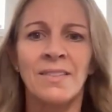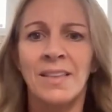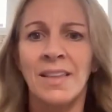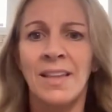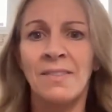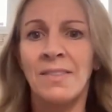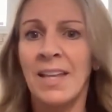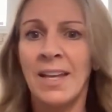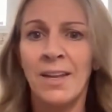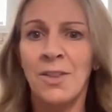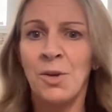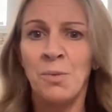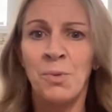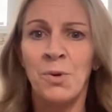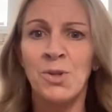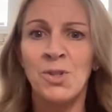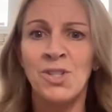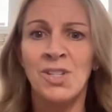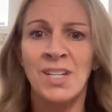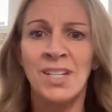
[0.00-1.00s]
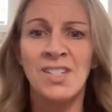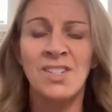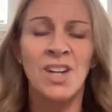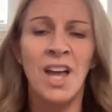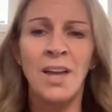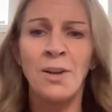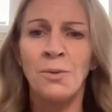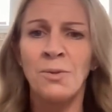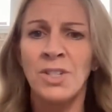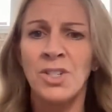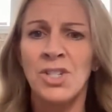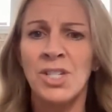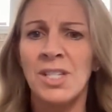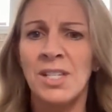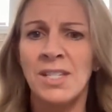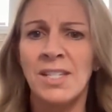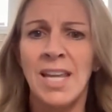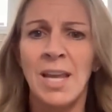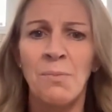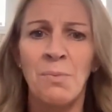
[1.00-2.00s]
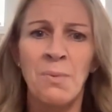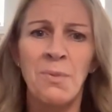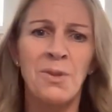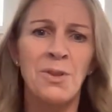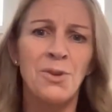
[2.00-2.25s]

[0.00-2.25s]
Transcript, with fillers: that the other person is not only just as capable,